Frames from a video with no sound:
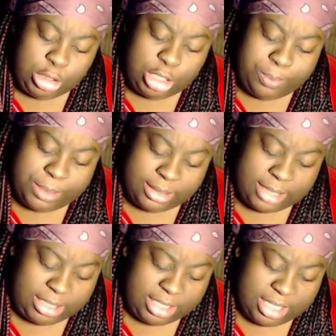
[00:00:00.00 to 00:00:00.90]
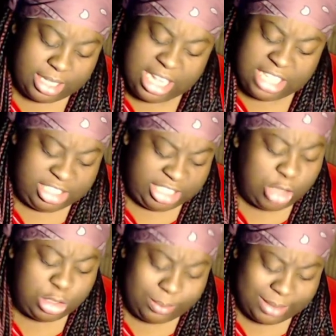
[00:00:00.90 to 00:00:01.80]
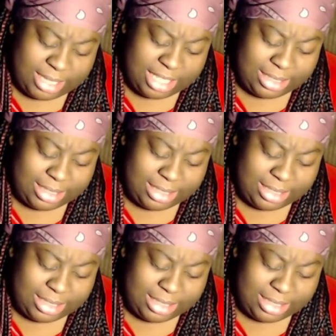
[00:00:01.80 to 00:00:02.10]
position to sheltered position,